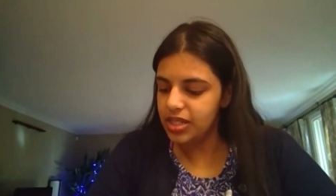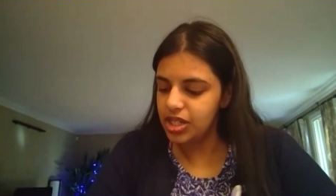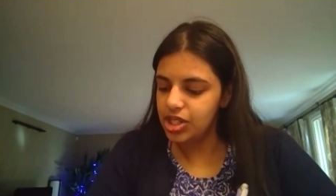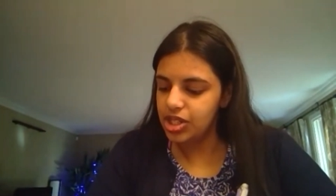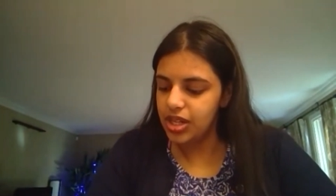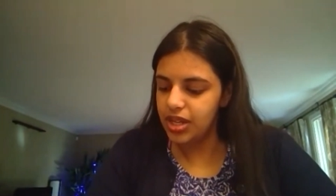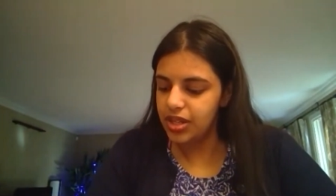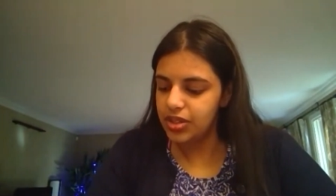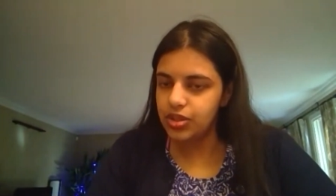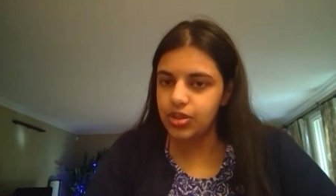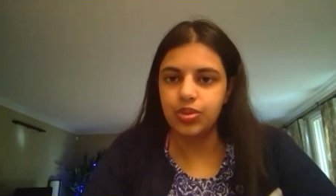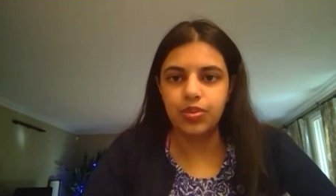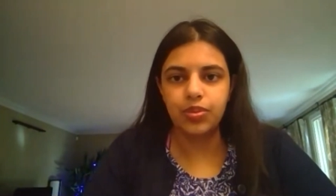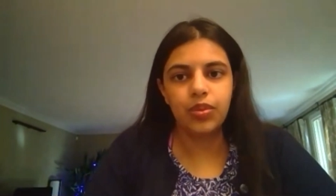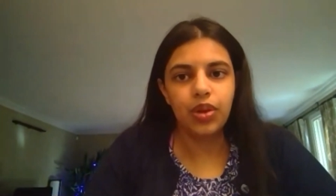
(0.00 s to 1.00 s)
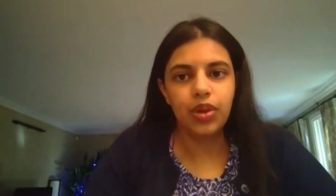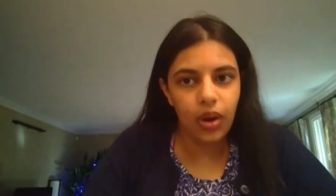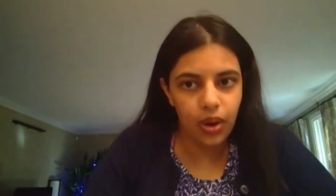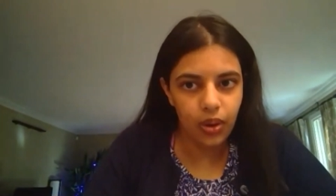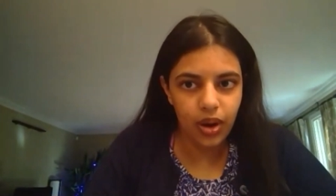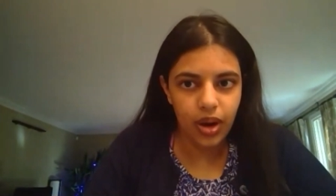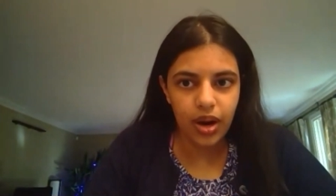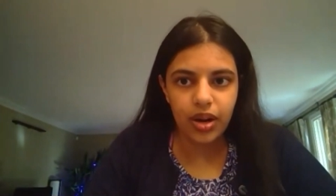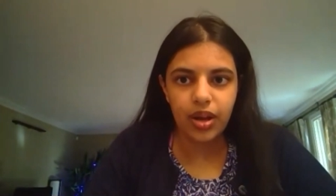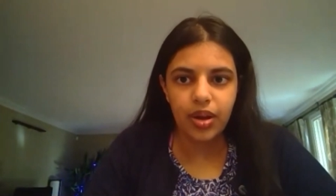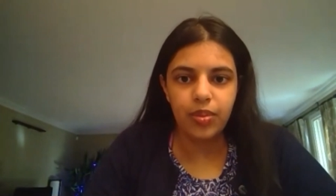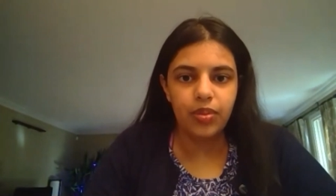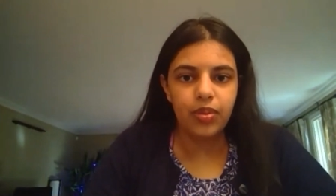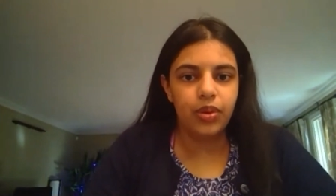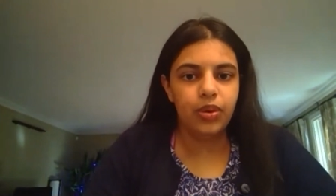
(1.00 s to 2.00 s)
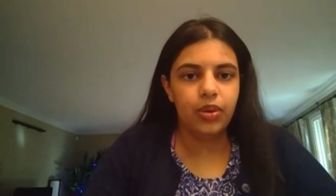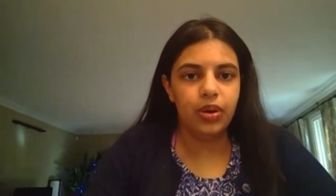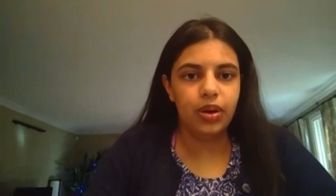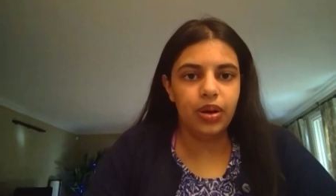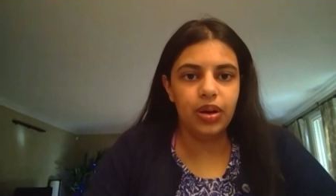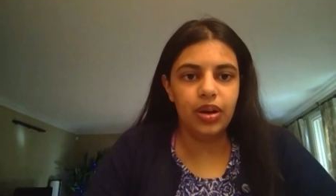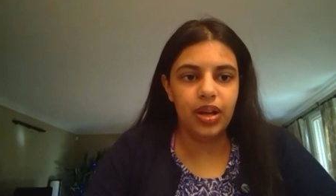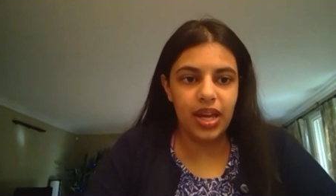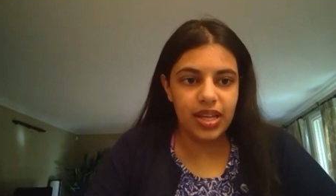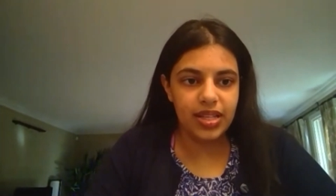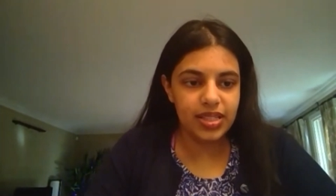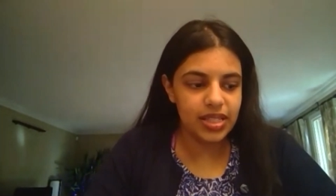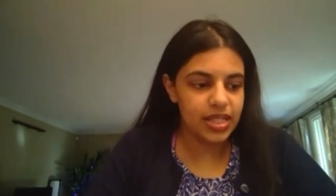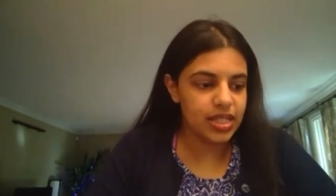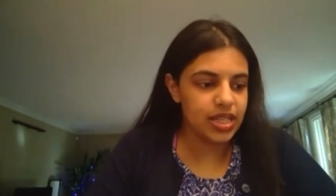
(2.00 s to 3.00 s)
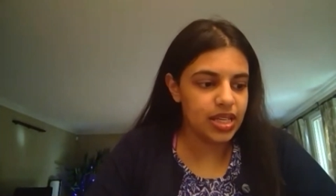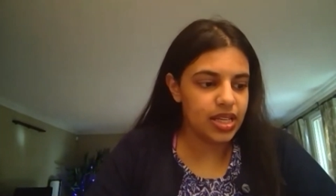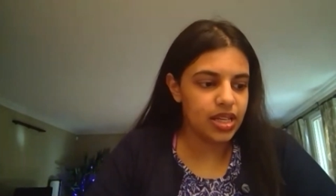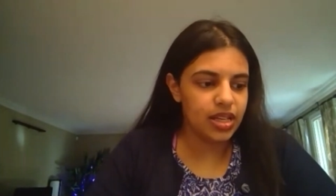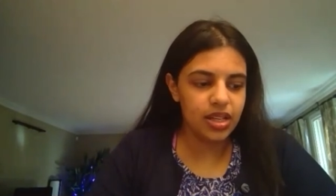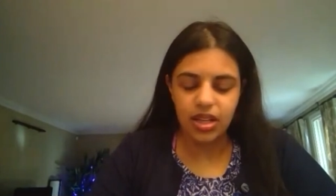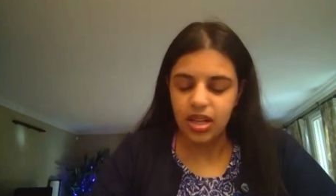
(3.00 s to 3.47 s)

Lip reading: such as Coartem or ACT.